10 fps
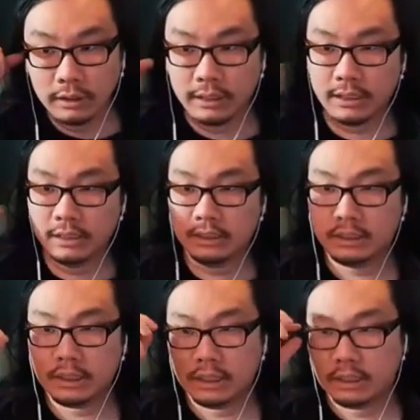
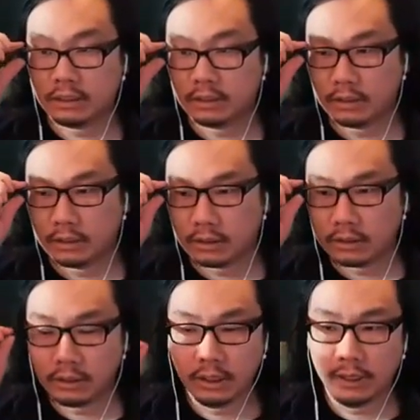Indeed.
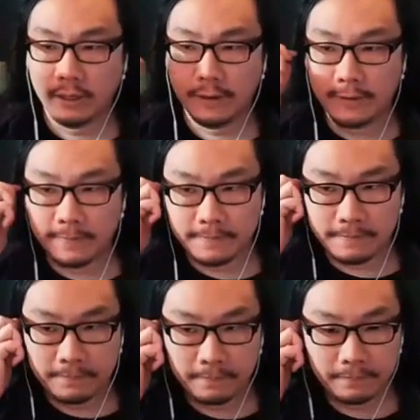Um,
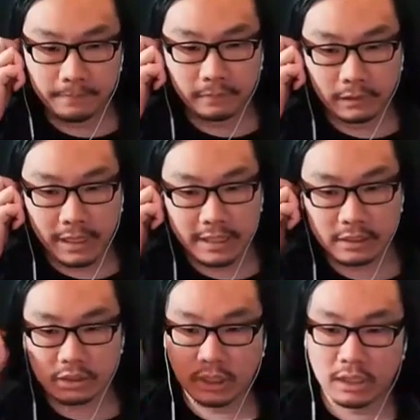
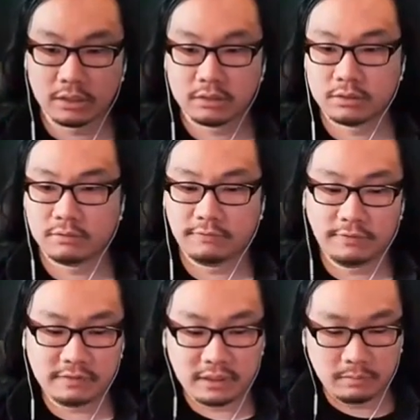last chance,
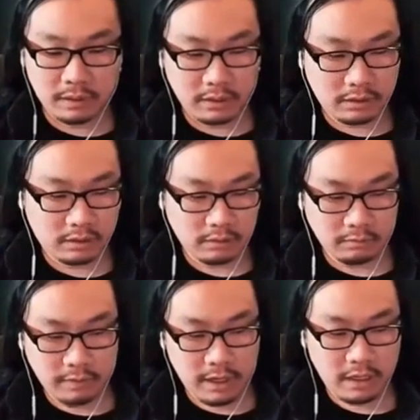15 minutes.
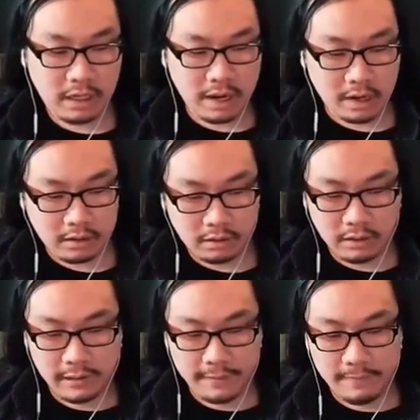But yeah,
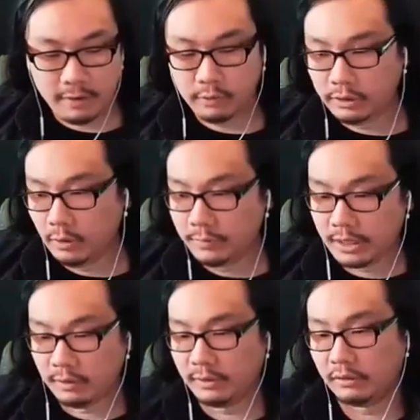um, I really hope that
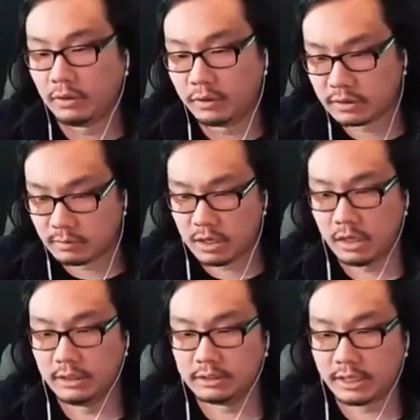I'll be able to go to some
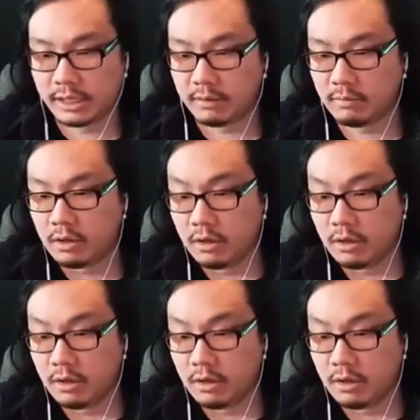cons. I am,